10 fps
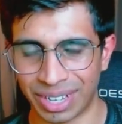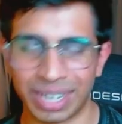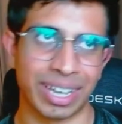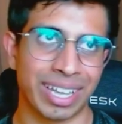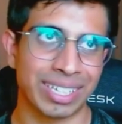
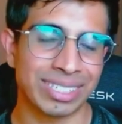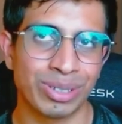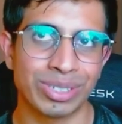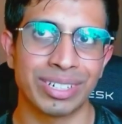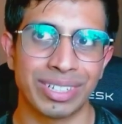And I guess
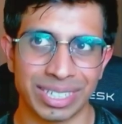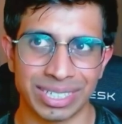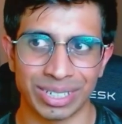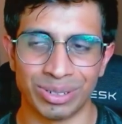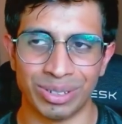those are the things
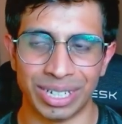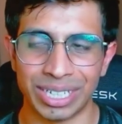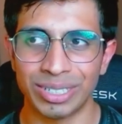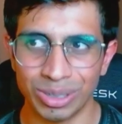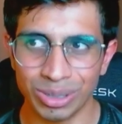that you
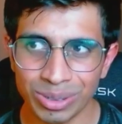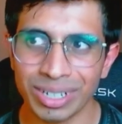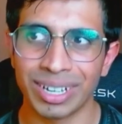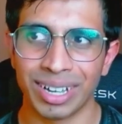need to do,